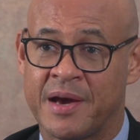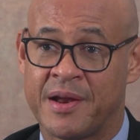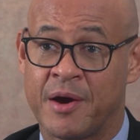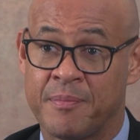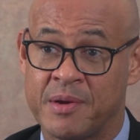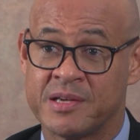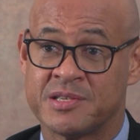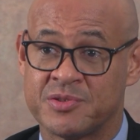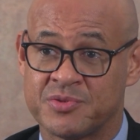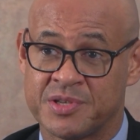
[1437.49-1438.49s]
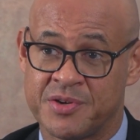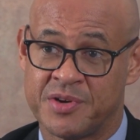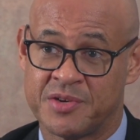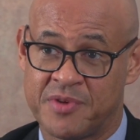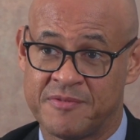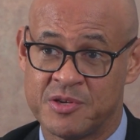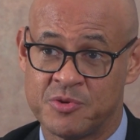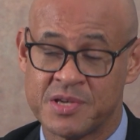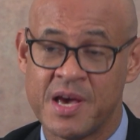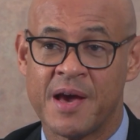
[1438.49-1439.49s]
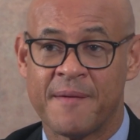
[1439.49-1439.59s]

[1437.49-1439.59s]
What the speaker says: our ability to generate revenues.